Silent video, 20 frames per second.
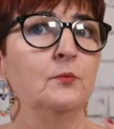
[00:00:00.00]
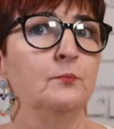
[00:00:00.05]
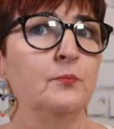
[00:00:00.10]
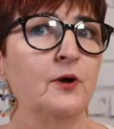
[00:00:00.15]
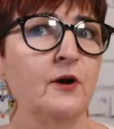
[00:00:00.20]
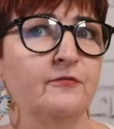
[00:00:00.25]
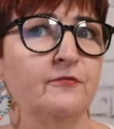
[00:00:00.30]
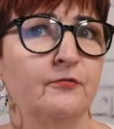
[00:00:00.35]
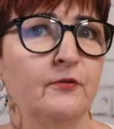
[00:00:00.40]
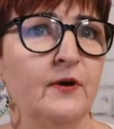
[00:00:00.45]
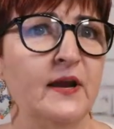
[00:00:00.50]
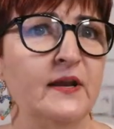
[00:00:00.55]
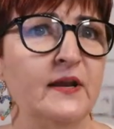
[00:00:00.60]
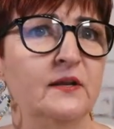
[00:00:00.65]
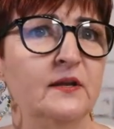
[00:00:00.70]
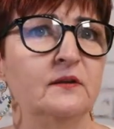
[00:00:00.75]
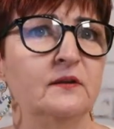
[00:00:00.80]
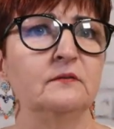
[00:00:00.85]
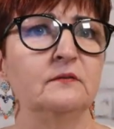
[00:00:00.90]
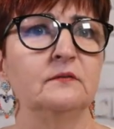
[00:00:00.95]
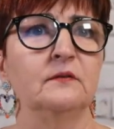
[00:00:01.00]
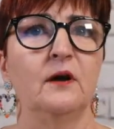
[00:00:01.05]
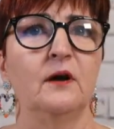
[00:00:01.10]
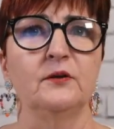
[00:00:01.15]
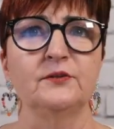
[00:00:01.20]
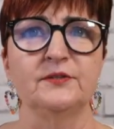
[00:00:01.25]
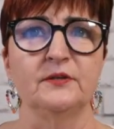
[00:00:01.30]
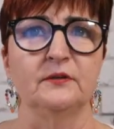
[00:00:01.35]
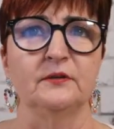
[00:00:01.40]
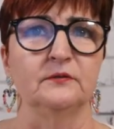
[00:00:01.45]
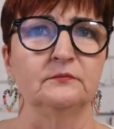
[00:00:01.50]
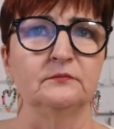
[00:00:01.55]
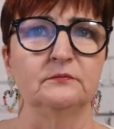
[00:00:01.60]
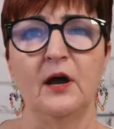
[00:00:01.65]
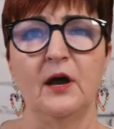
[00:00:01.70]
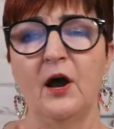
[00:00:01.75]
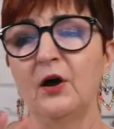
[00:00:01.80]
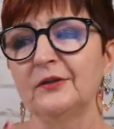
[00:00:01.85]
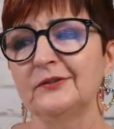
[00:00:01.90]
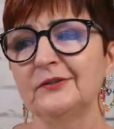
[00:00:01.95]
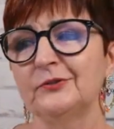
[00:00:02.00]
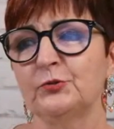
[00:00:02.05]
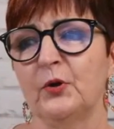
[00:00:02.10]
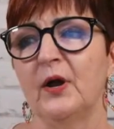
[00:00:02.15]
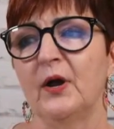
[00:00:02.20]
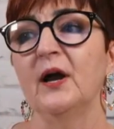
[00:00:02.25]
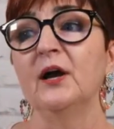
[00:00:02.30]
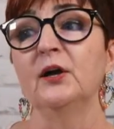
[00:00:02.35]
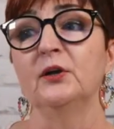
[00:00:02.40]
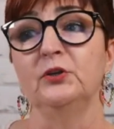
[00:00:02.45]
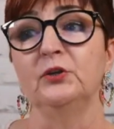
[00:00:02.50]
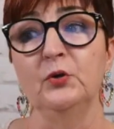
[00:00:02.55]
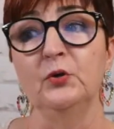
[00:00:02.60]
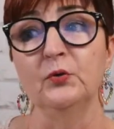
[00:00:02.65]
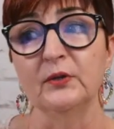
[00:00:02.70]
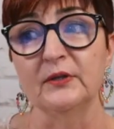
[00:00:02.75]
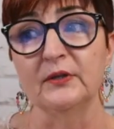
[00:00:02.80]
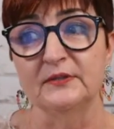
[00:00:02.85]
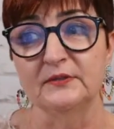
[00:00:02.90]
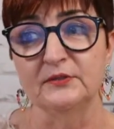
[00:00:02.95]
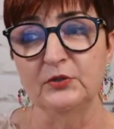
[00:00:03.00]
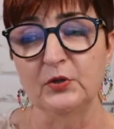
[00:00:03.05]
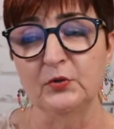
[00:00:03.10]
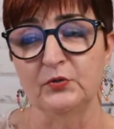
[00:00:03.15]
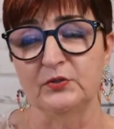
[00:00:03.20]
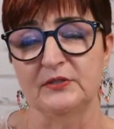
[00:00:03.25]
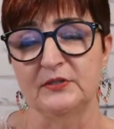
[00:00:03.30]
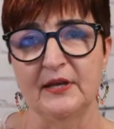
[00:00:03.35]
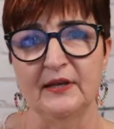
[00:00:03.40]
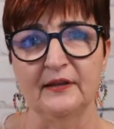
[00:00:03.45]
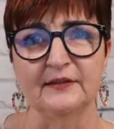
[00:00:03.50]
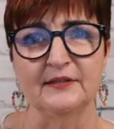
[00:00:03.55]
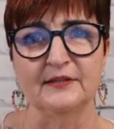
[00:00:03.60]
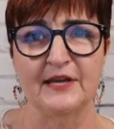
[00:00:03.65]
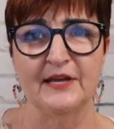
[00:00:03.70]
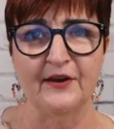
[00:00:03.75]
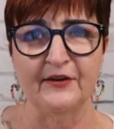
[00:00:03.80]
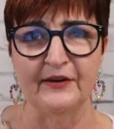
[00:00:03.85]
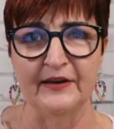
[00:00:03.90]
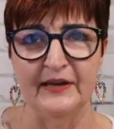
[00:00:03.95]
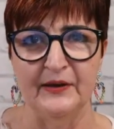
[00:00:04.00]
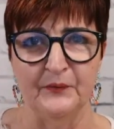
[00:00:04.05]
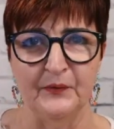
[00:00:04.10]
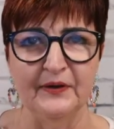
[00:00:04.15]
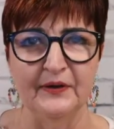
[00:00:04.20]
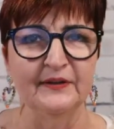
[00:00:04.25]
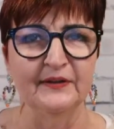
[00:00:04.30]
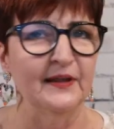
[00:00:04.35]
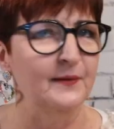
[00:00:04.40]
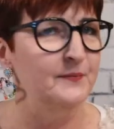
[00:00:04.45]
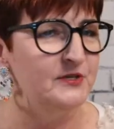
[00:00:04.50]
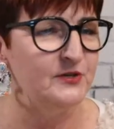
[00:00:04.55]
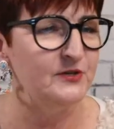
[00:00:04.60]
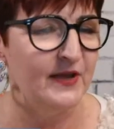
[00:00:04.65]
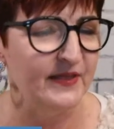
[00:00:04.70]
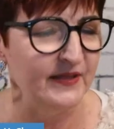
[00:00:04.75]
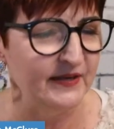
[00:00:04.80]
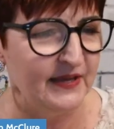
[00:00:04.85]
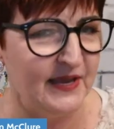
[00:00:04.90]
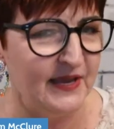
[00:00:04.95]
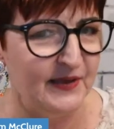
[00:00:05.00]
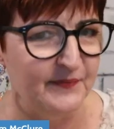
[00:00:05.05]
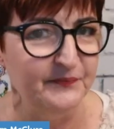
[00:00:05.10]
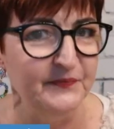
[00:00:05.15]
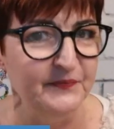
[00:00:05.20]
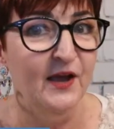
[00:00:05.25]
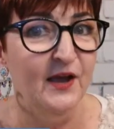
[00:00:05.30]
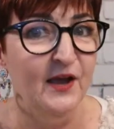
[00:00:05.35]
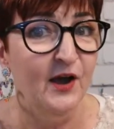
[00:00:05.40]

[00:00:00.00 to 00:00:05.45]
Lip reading: perforated ultra utilitarian one. Let me try that again.